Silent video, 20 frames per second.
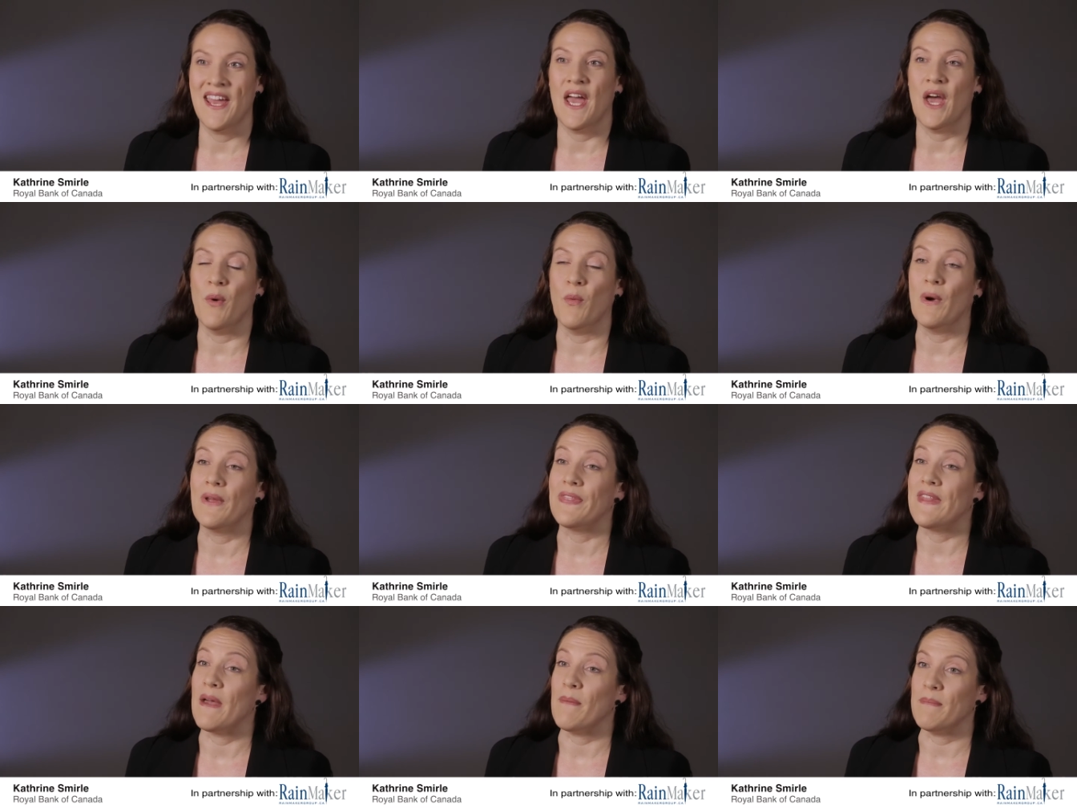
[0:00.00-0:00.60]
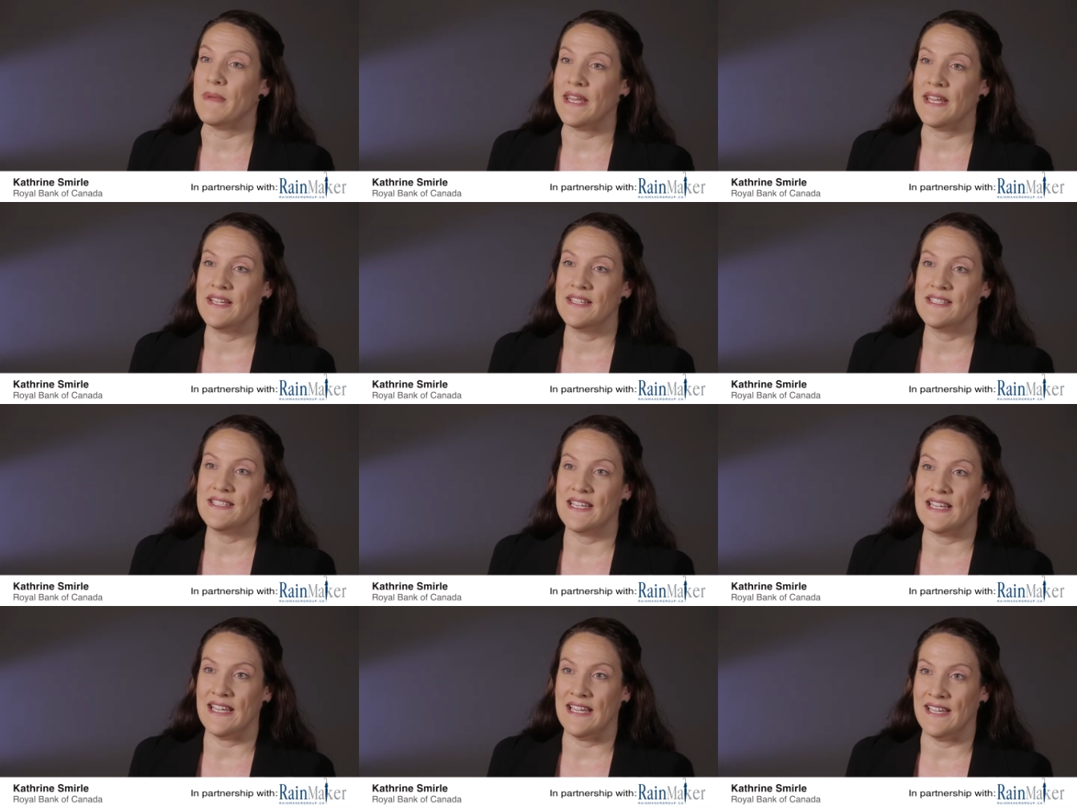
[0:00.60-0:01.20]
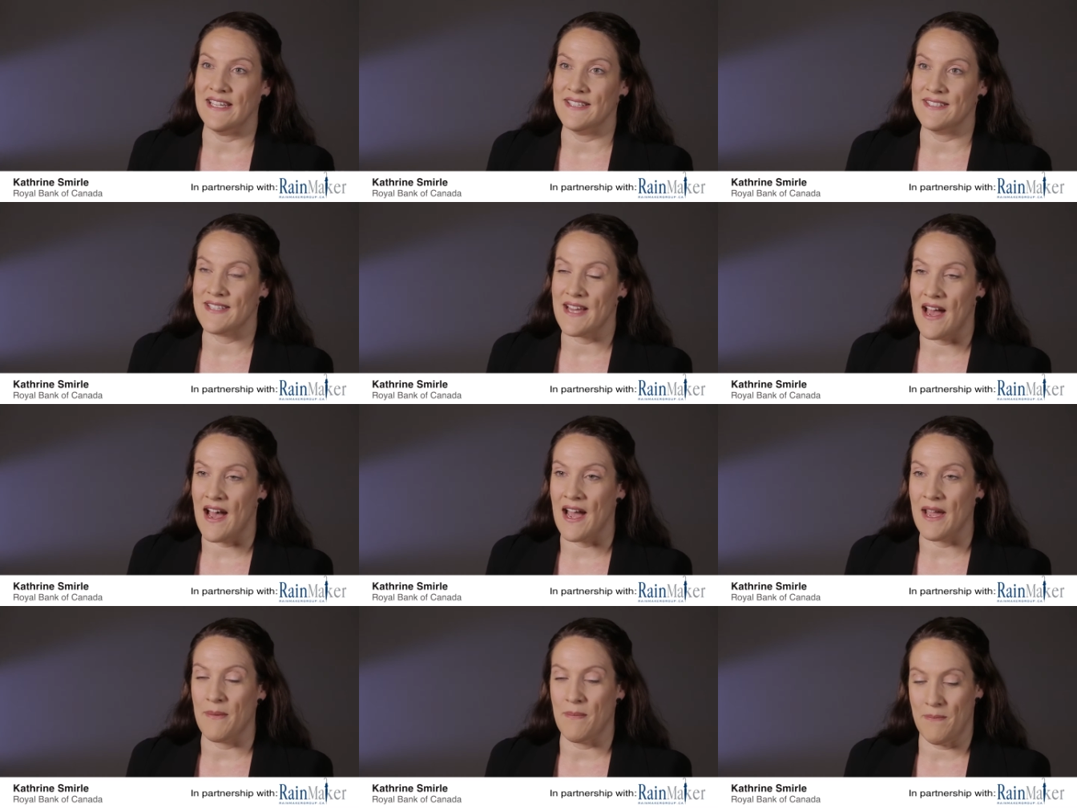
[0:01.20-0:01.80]
And what that means is
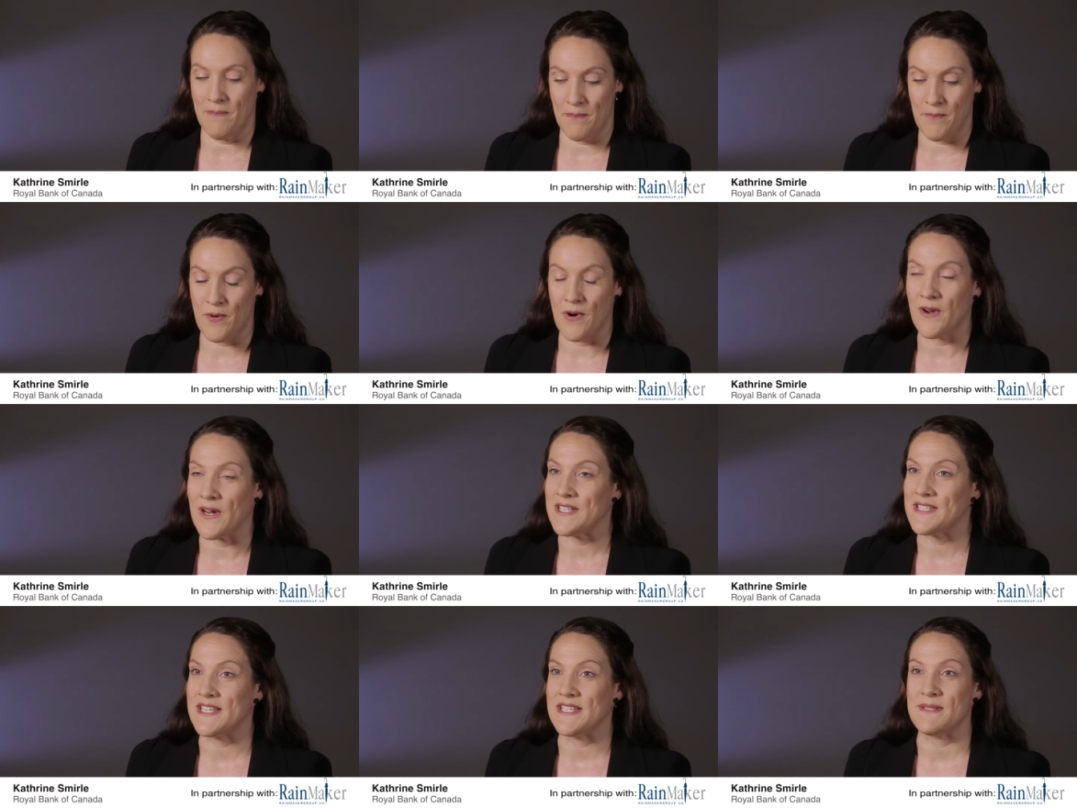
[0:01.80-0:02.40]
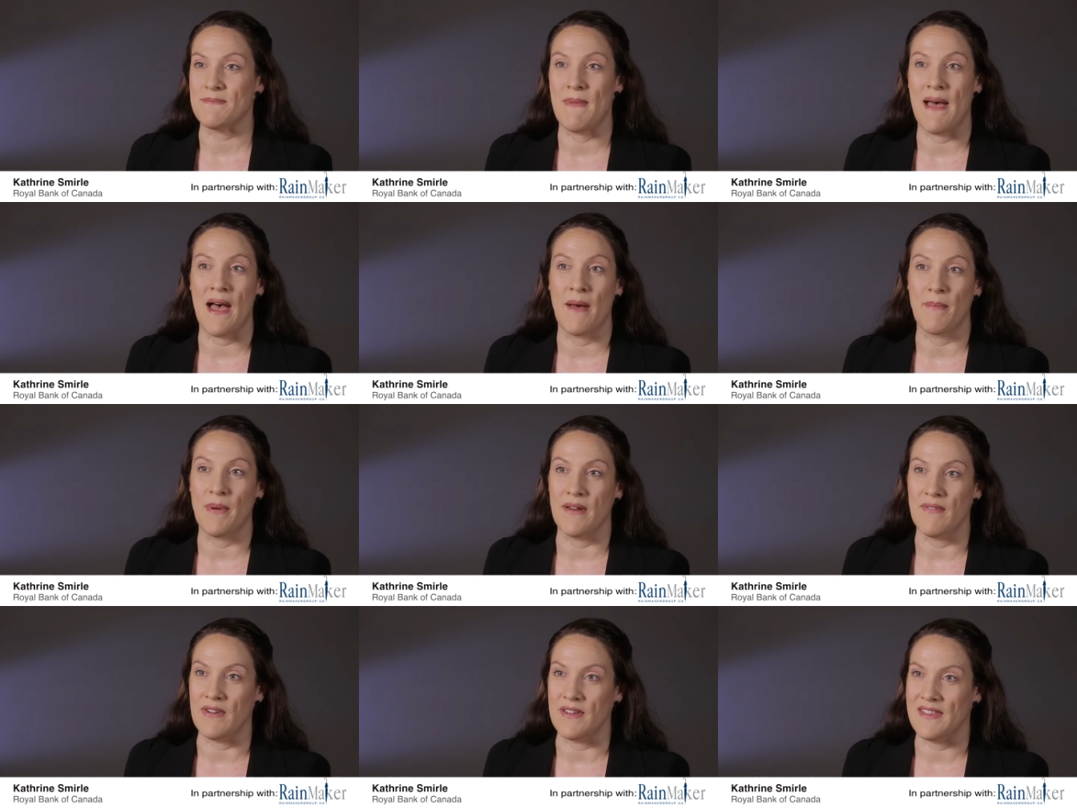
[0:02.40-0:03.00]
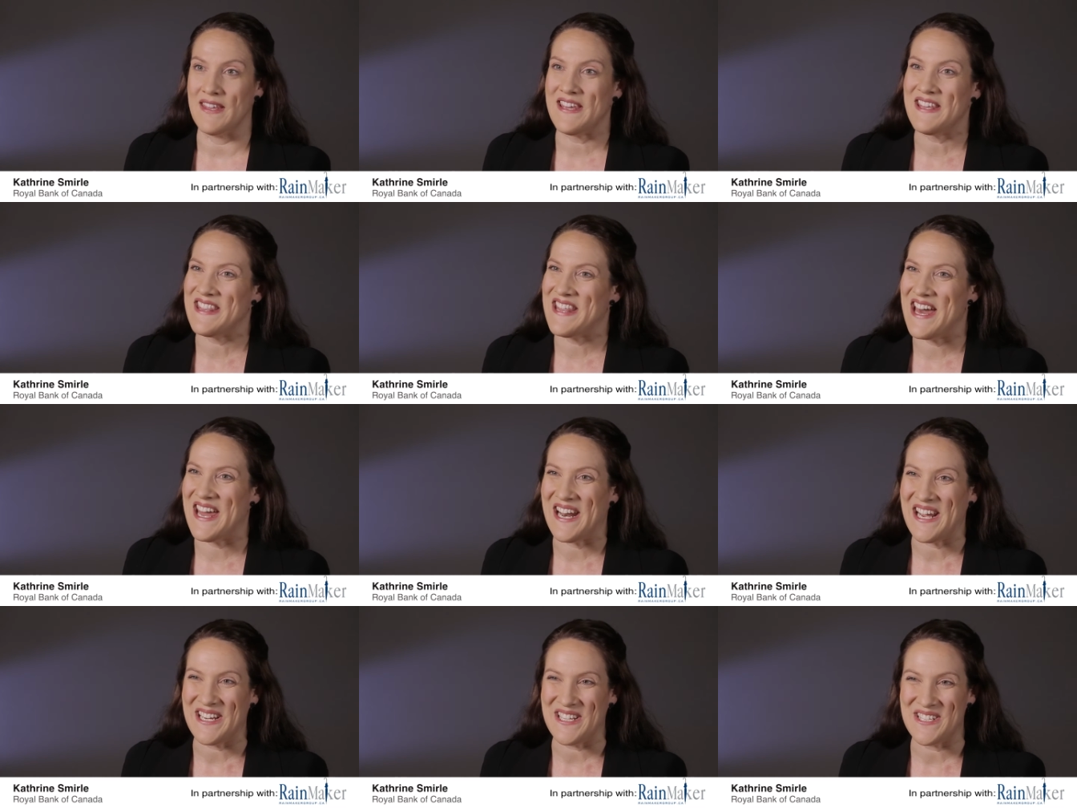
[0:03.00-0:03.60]
I process map everything
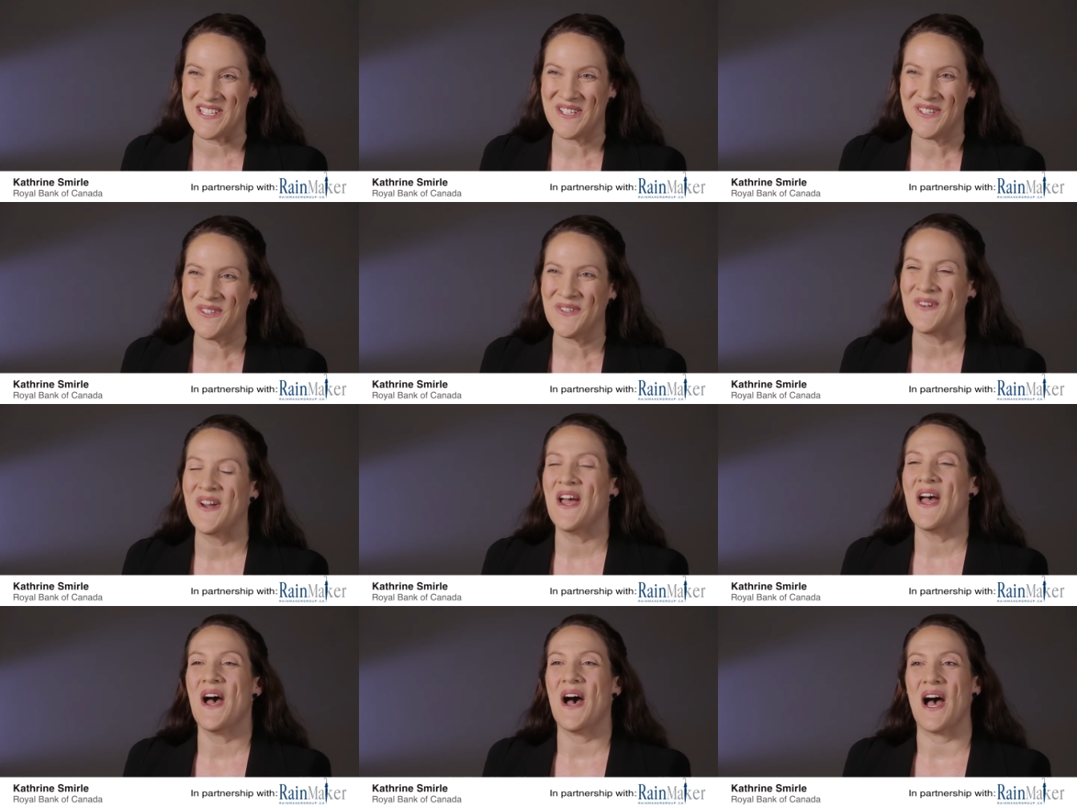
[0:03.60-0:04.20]
that I do.